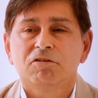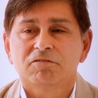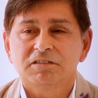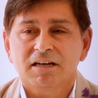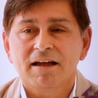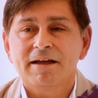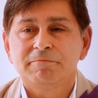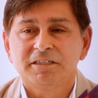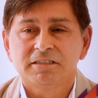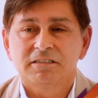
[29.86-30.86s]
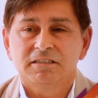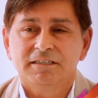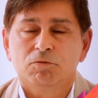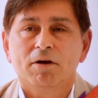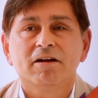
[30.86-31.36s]
over time is
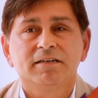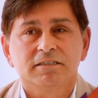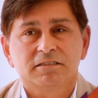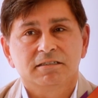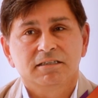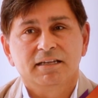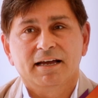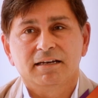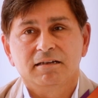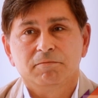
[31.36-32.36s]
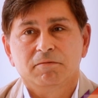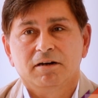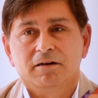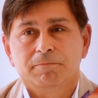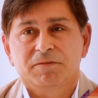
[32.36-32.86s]
the awareness that
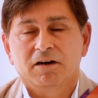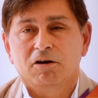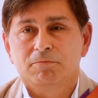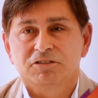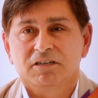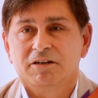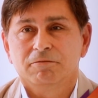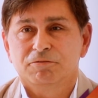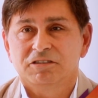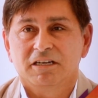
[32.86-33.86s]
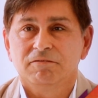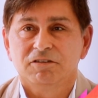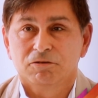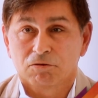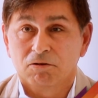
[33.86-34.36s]
um, almost 100% of
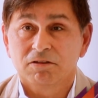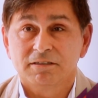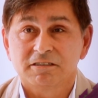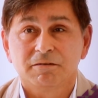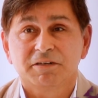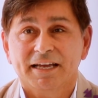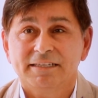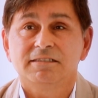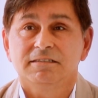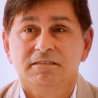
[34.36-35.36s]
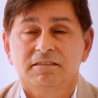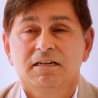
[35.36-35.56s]
the growth in some cases